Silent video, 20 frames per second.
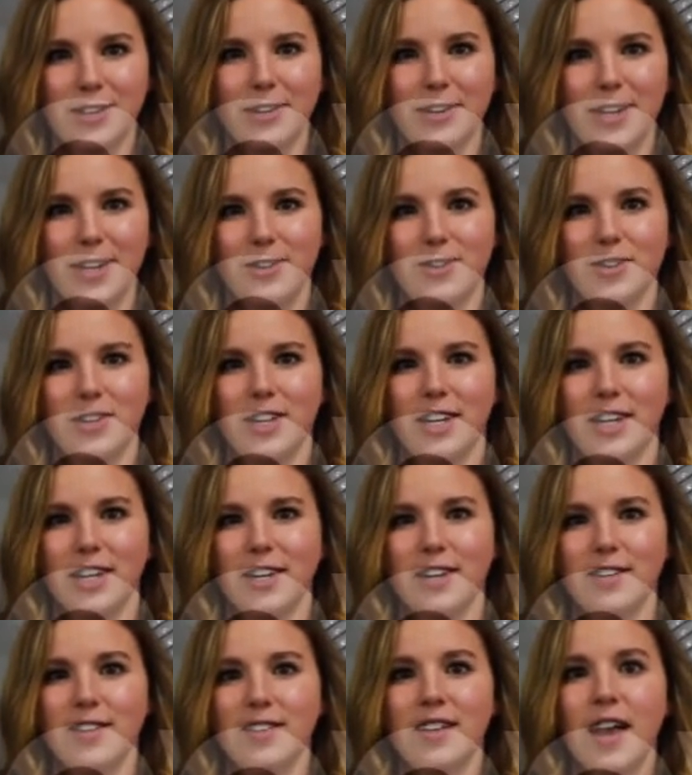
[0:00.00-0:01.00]

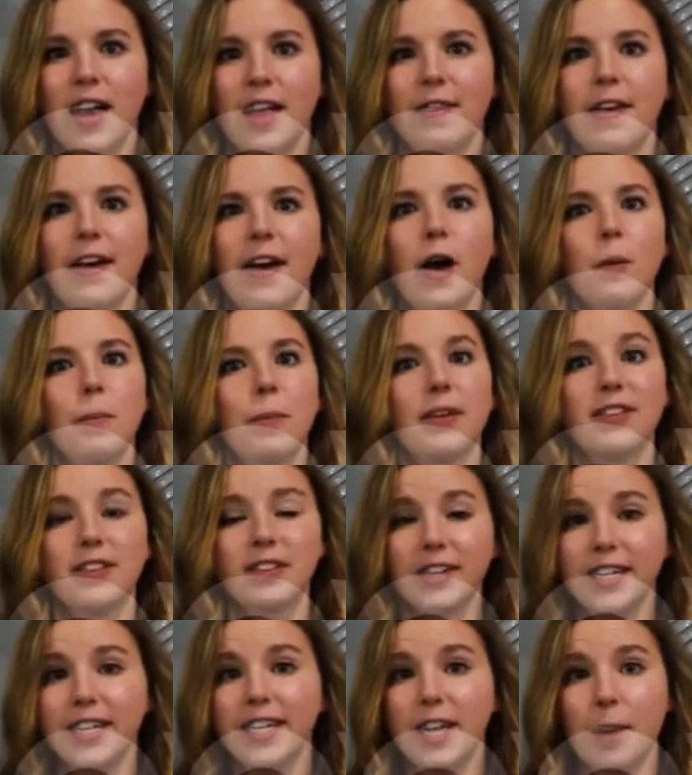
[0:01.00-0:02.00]
engineers that help us
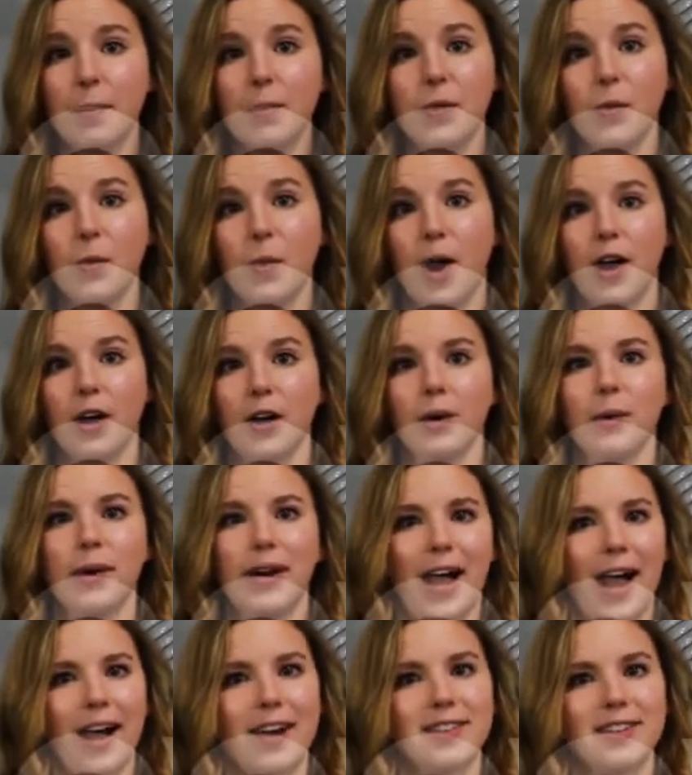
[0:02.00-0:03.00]
clean up the water when
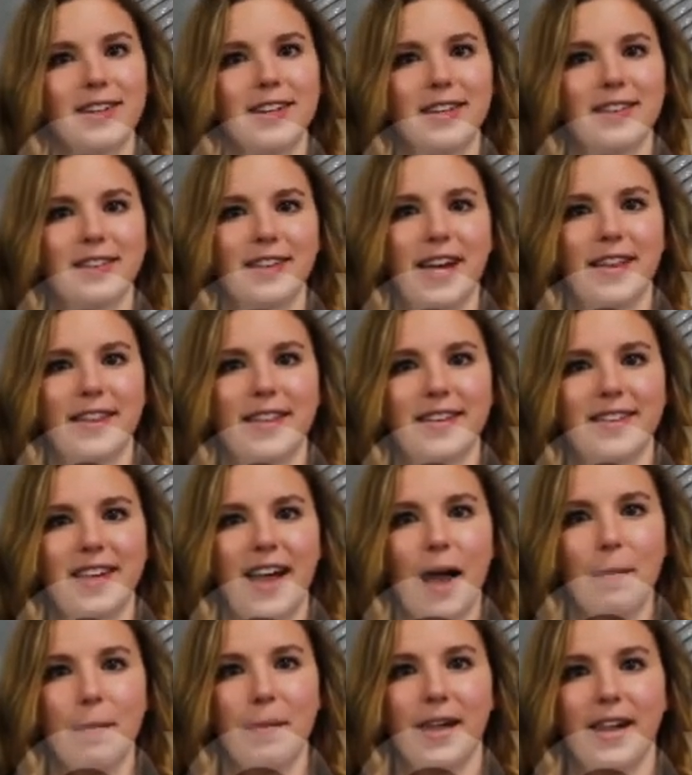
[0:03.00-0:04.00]
accidents like this
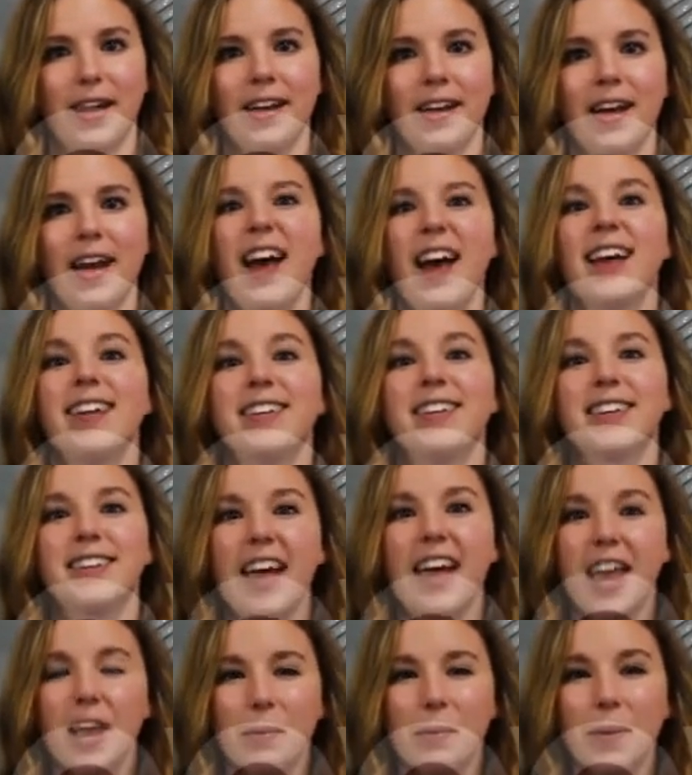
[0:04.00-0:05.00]
happen.
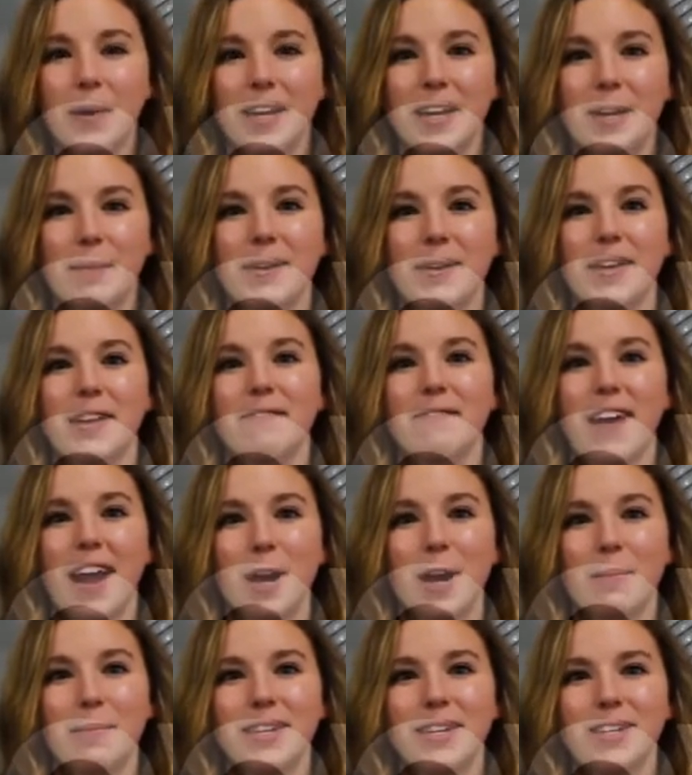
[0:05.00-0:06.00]
Today, we're going to be
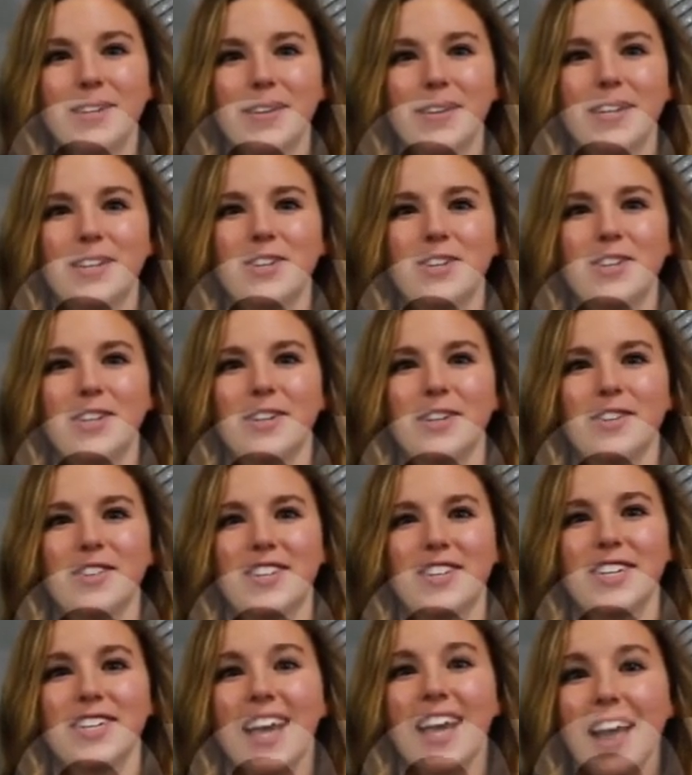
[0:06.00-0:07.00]
environmental engineers
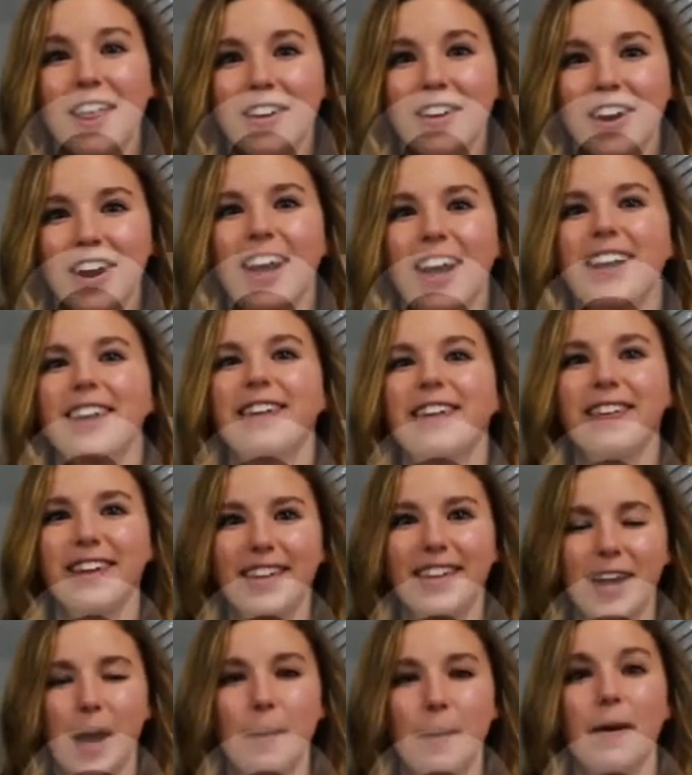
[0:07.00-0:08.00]
together and
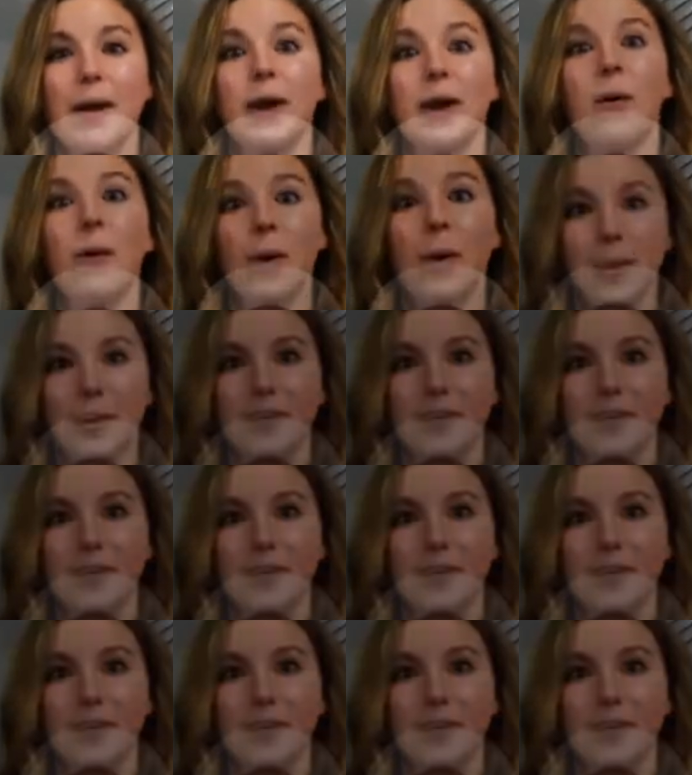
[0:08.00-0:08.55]
clean up an oil